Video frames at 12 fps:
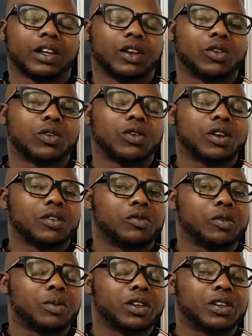Hello
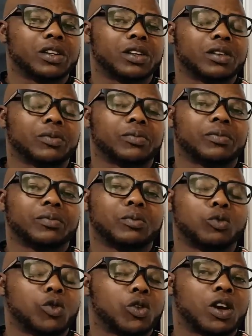everybody,
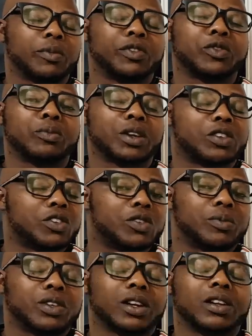welcome to my
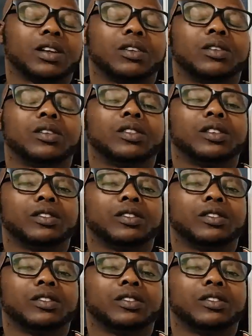YouTube channel.